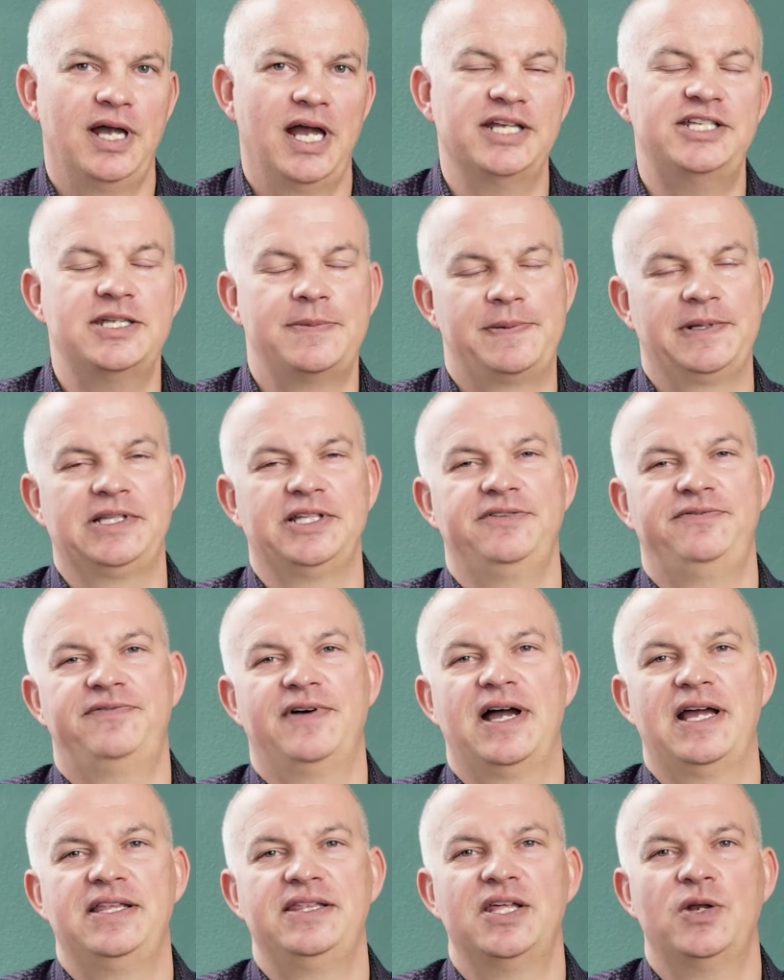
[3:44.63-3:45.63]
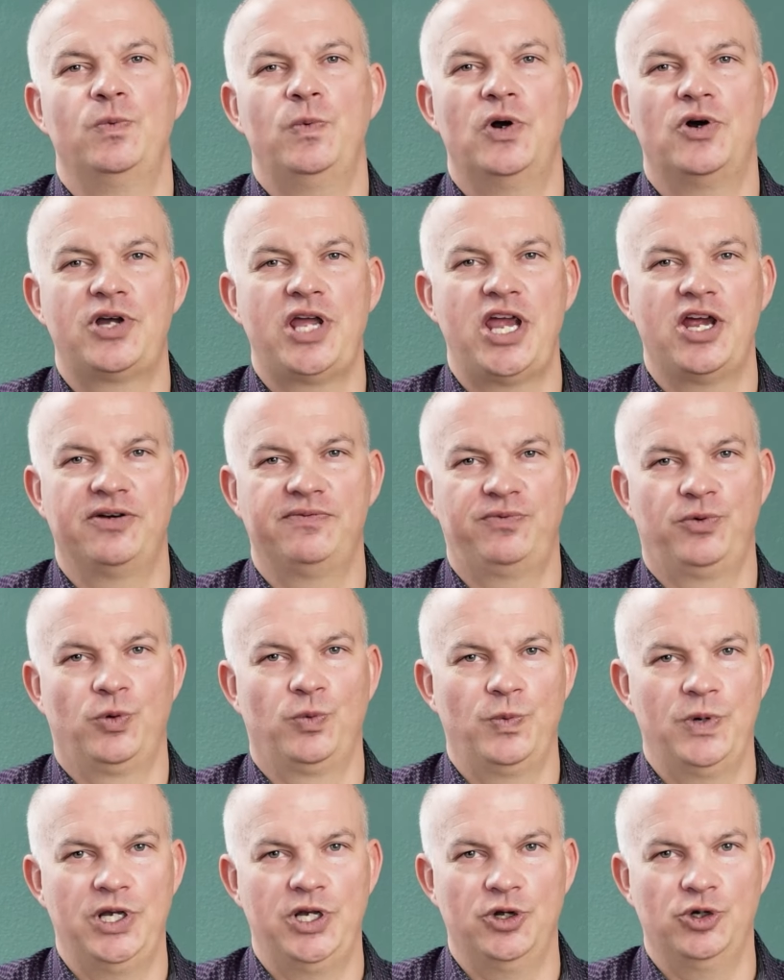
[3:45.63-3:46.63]
I typically find that well cared for
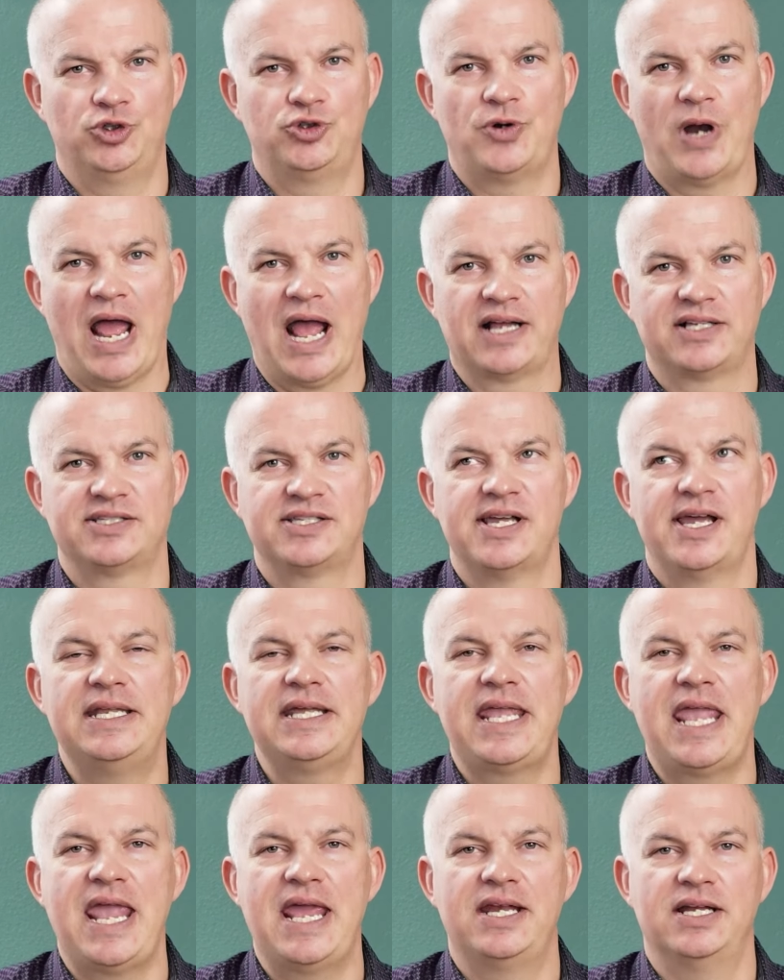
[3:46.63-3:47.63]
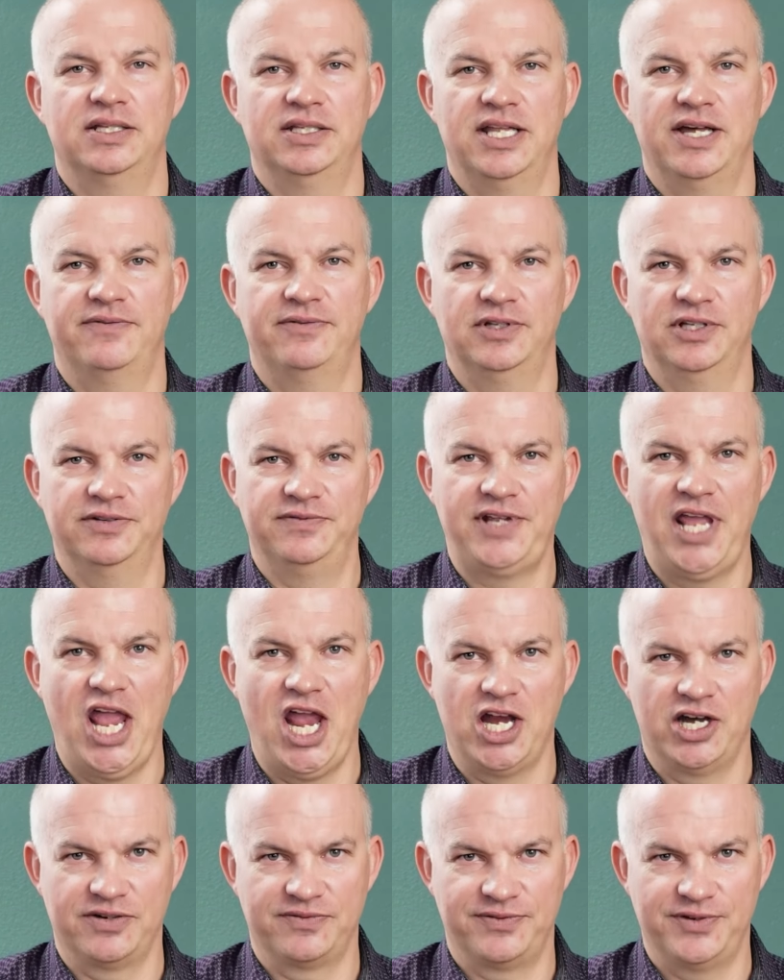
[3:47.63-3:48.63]
window tracks indicate a level of
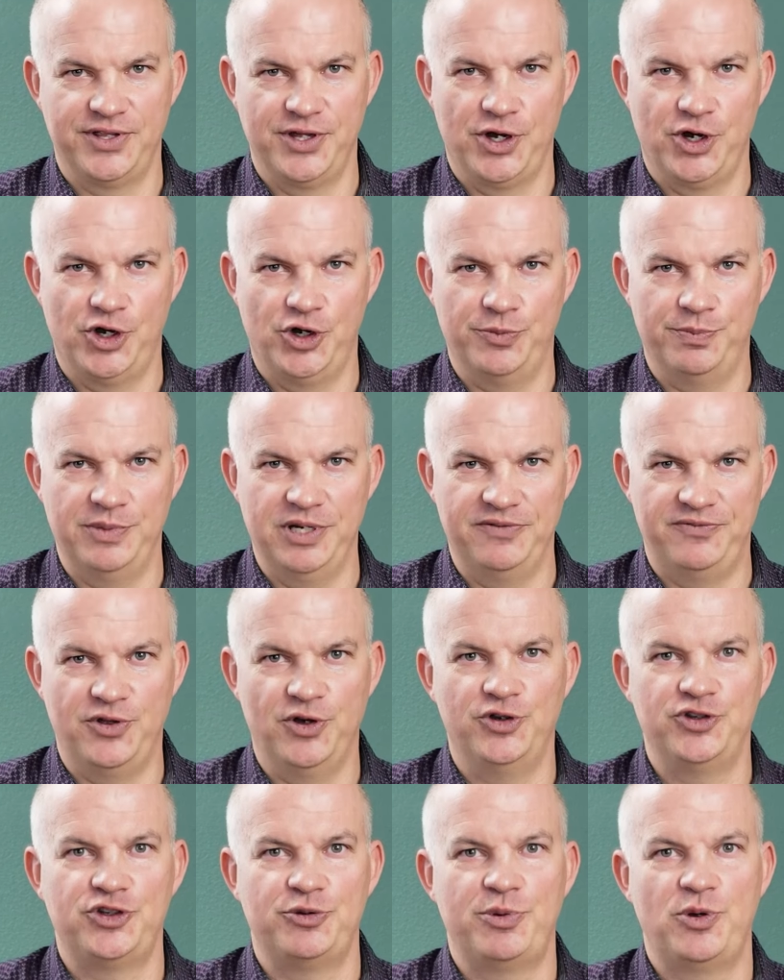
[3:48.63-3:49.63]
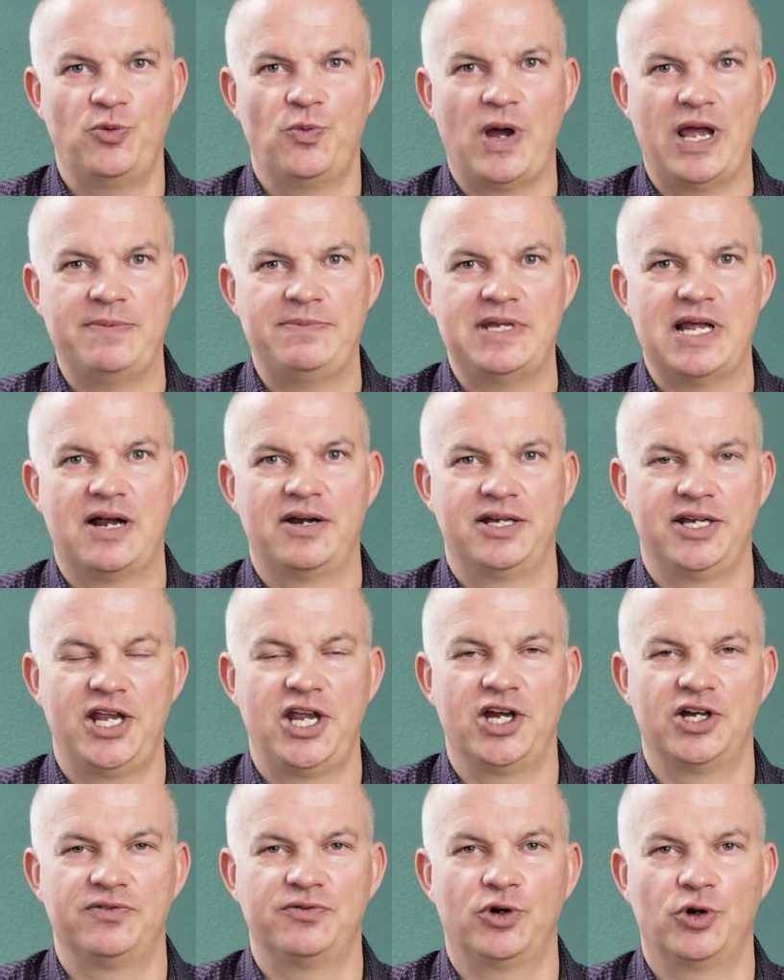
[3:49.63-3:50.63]
care for the home. If those have been wiped down and
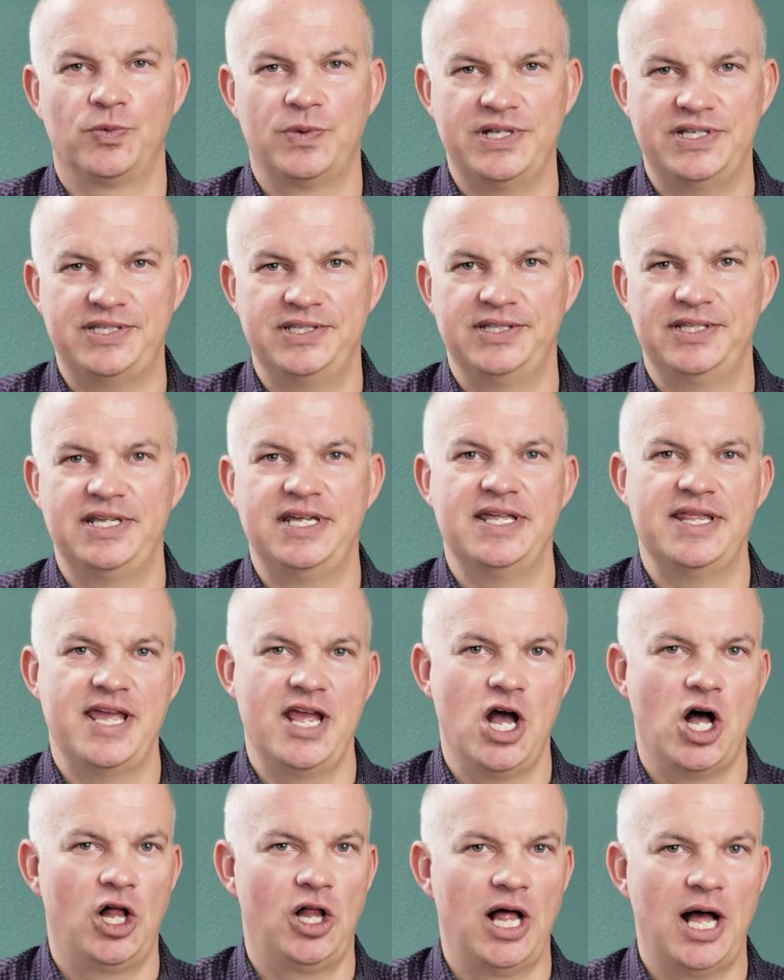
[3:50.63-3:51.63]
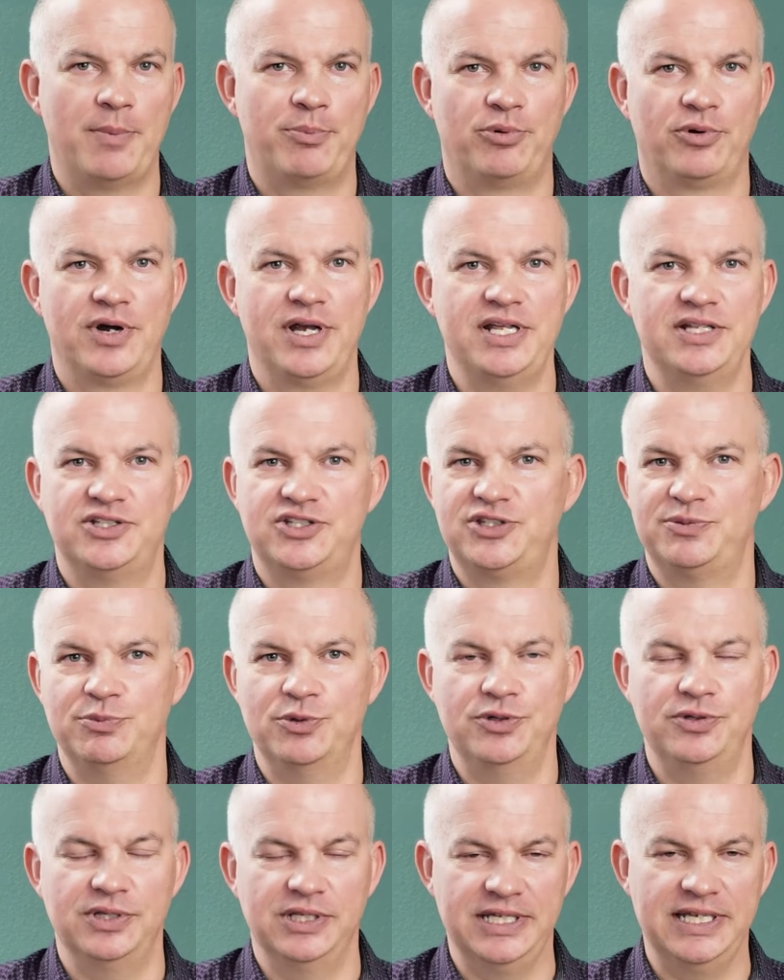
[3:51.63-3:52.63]
cared for recently and they all operate
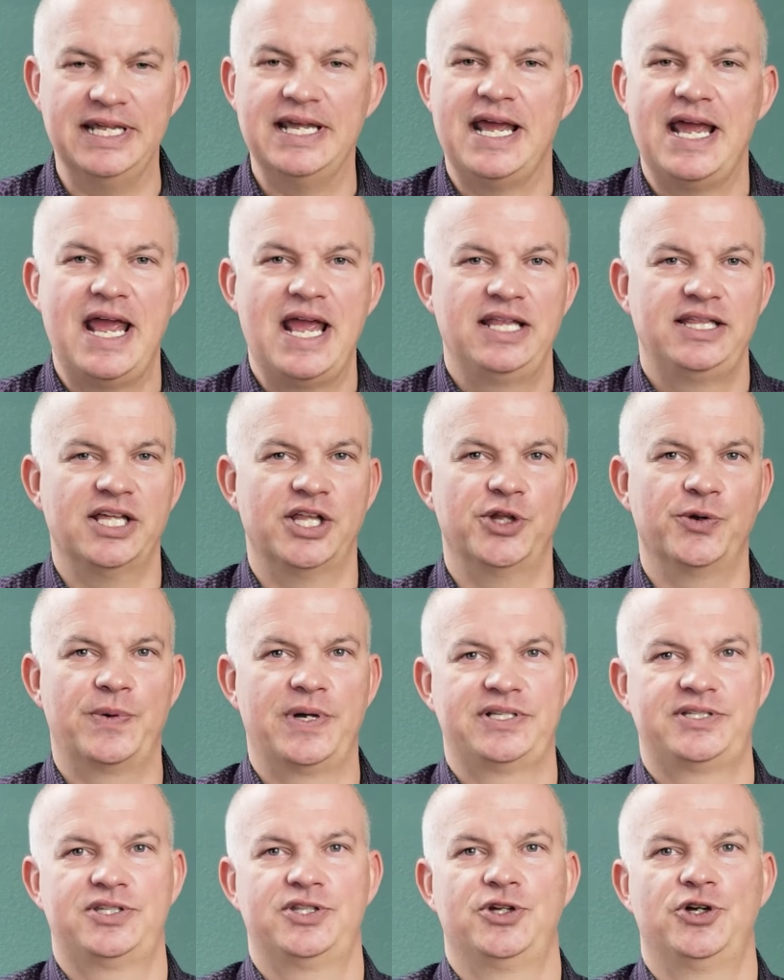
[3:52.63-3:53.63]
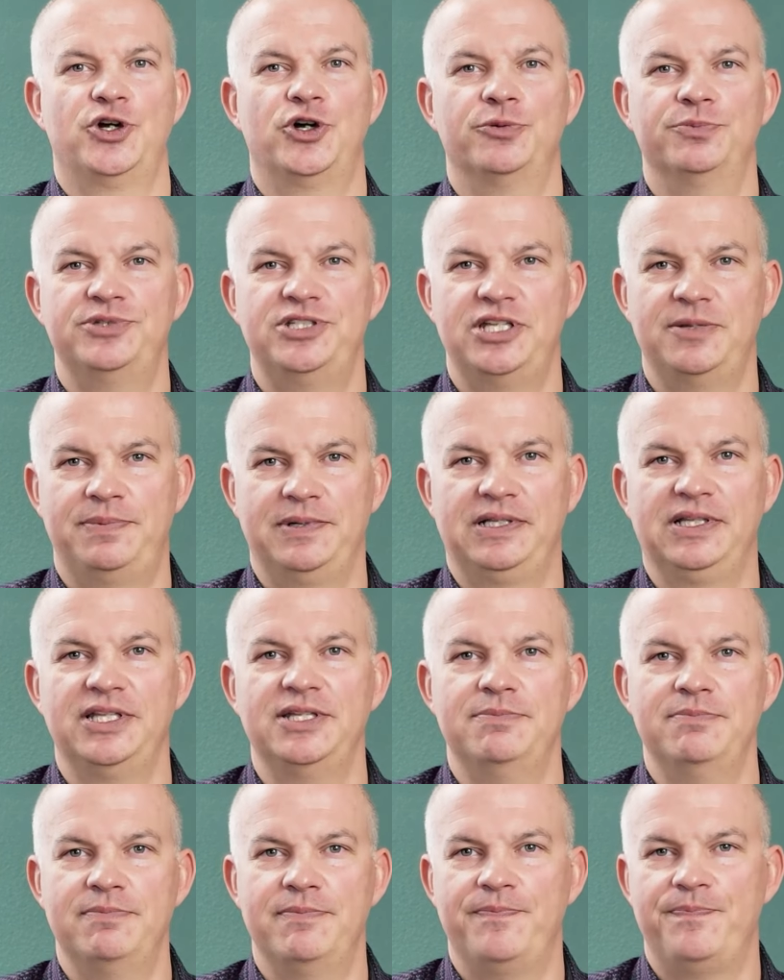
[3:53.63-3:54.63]
smoothly, then the rest of the home
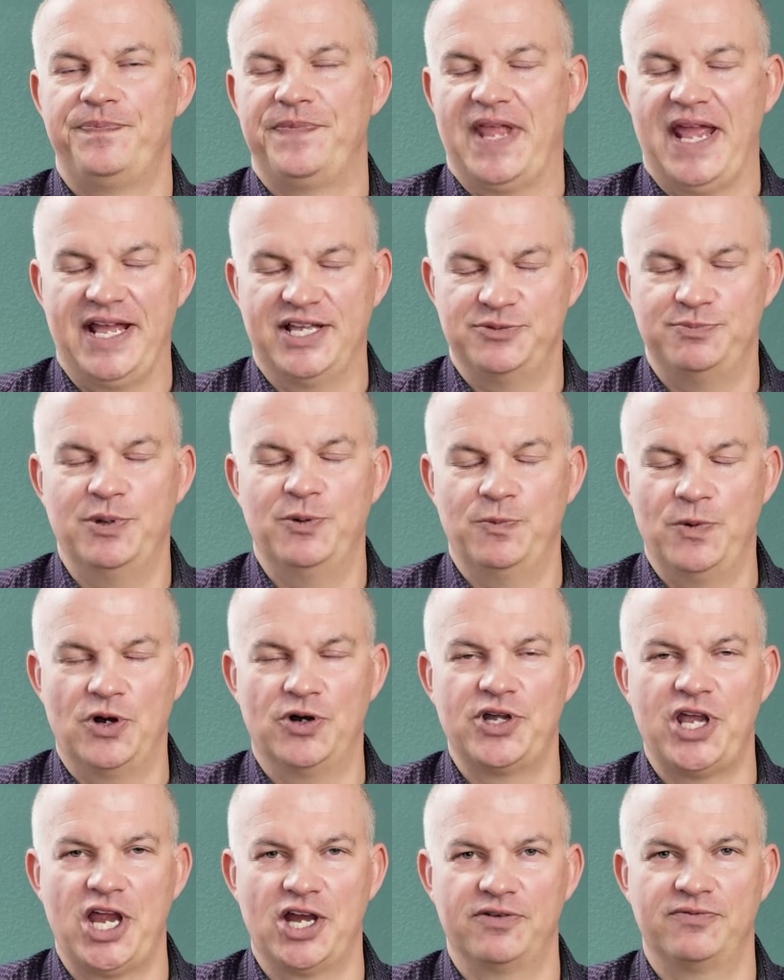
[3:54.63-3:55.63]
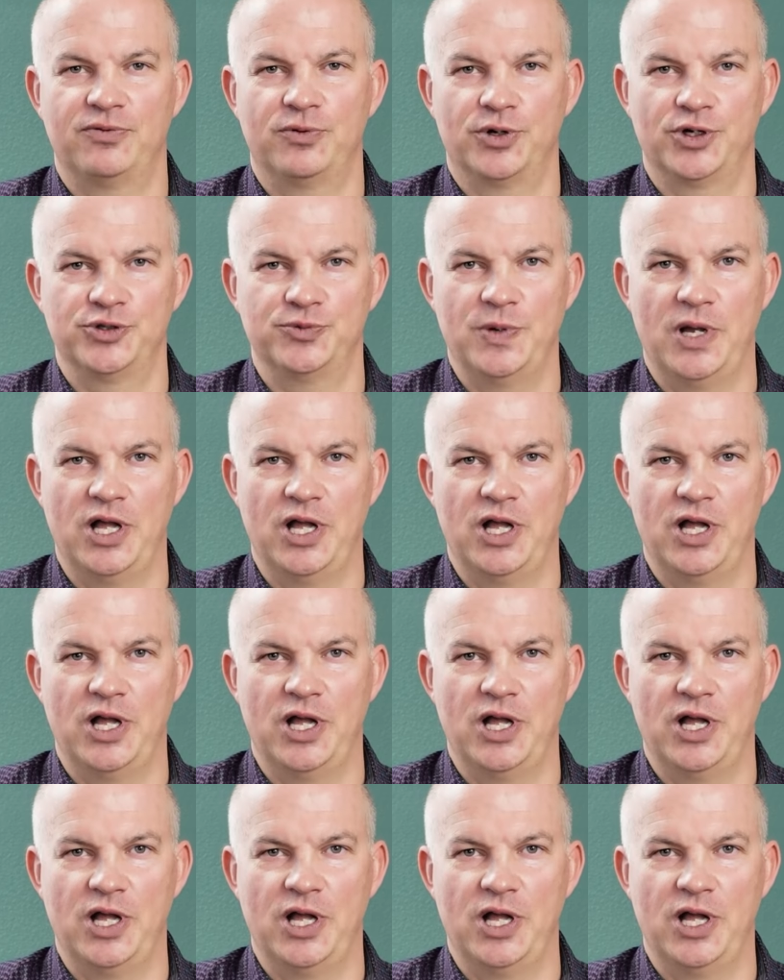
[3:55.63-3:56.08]
typically has been well cared for as